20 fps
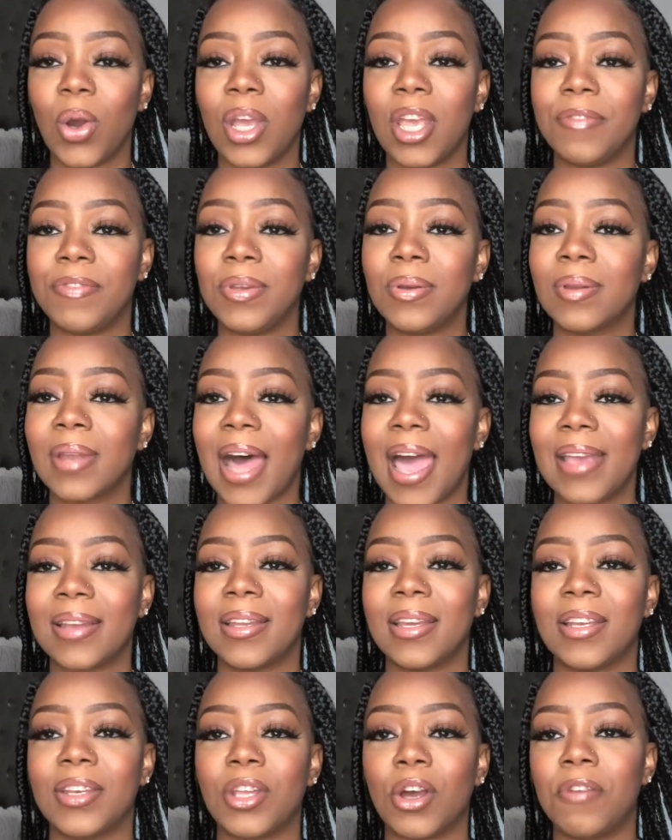If you liked
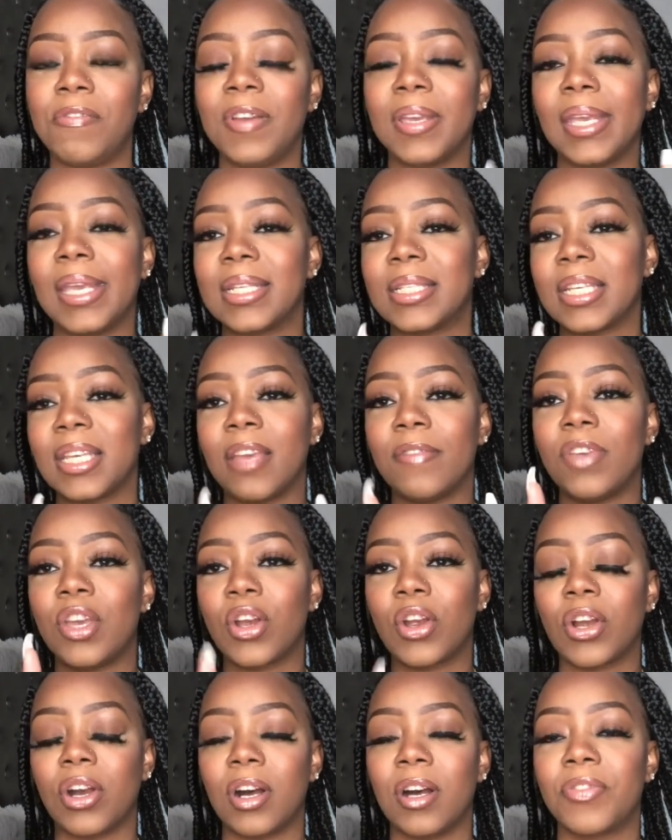it, don't forget to give your
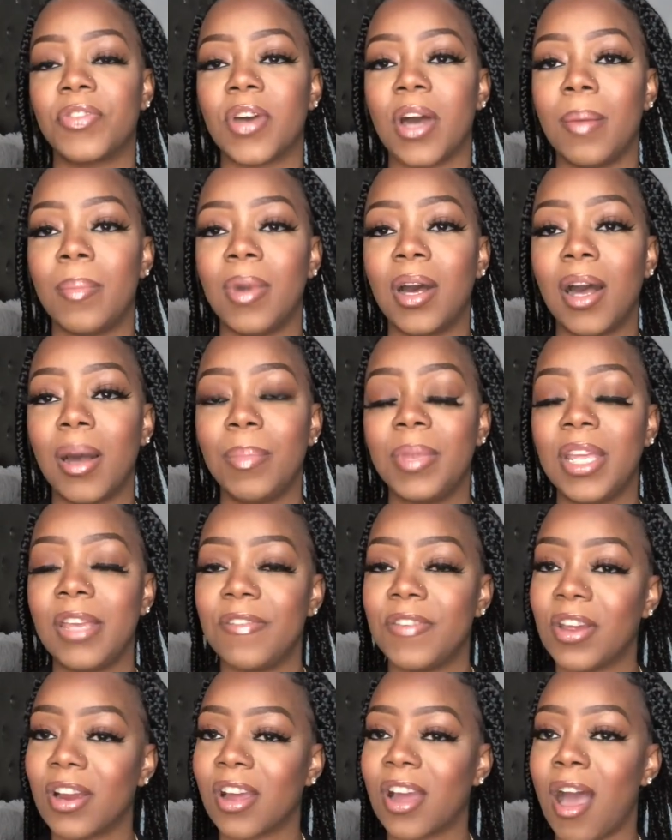girl a thumb up.
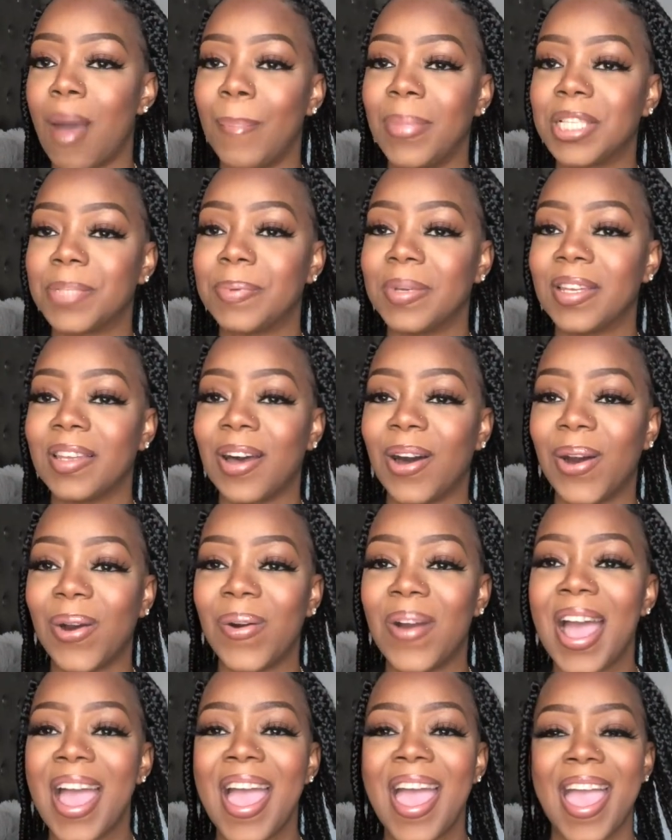Leave your comments
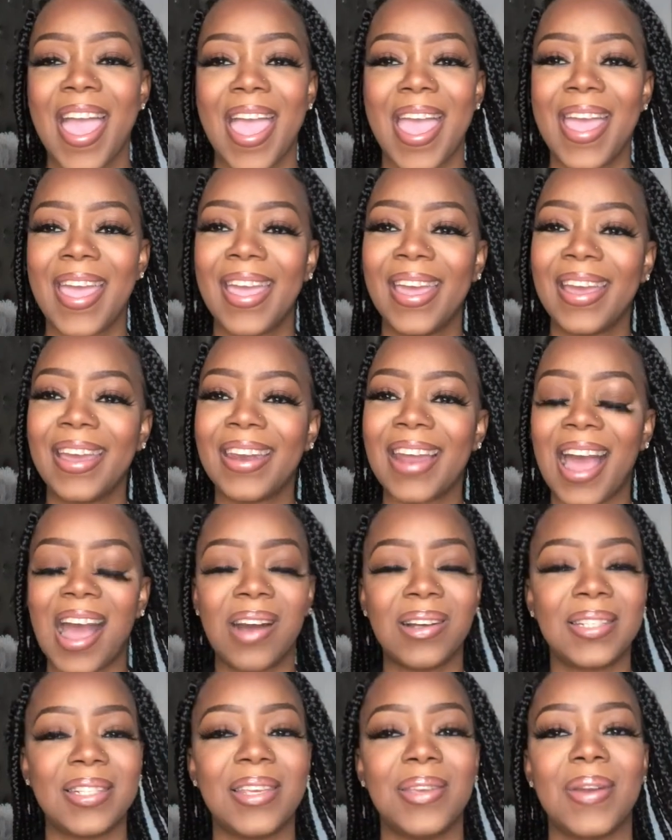below. And
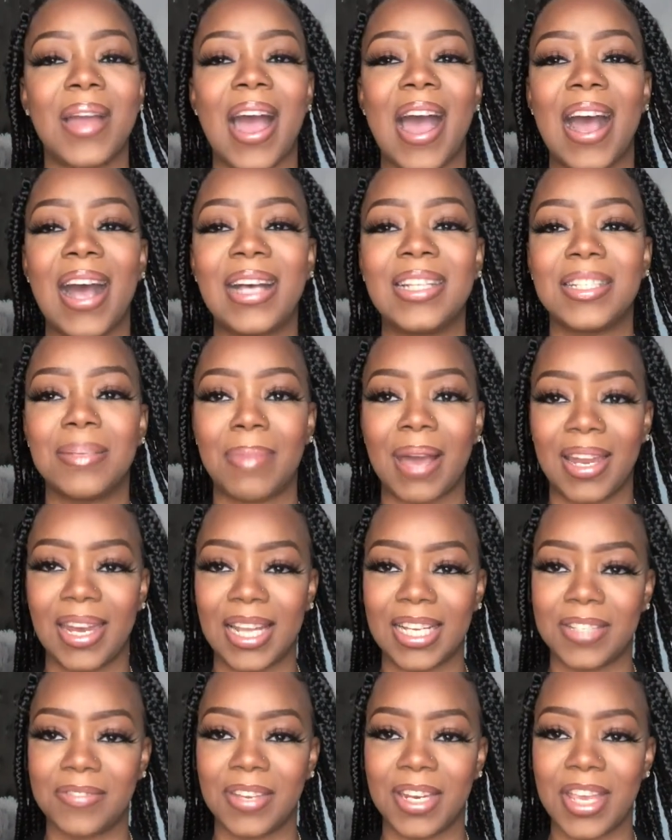I'll see you guys in my
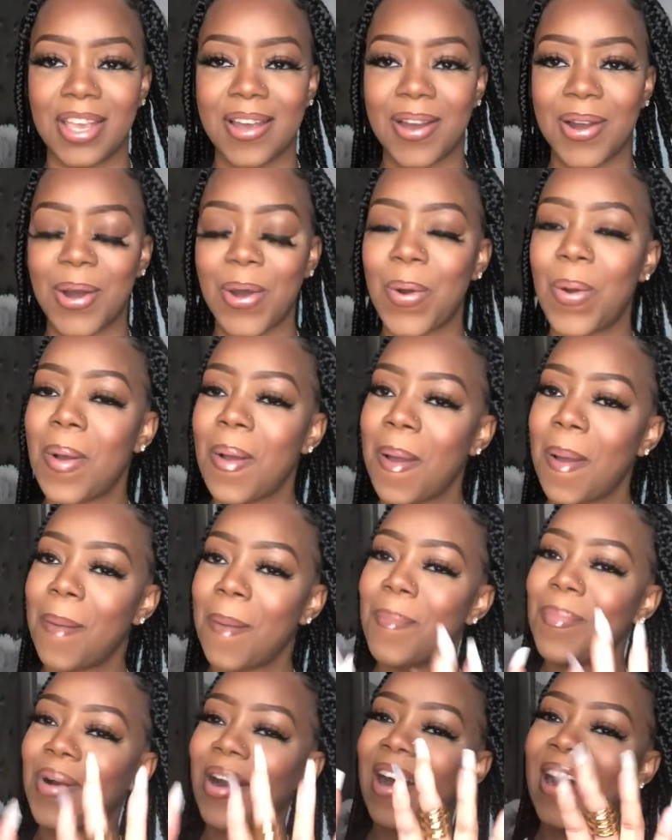next video.
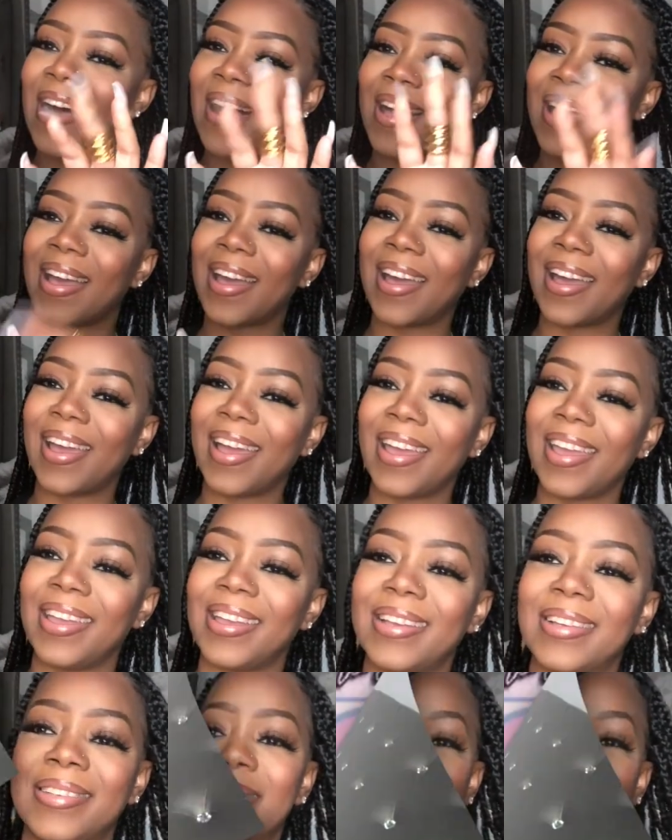Bye.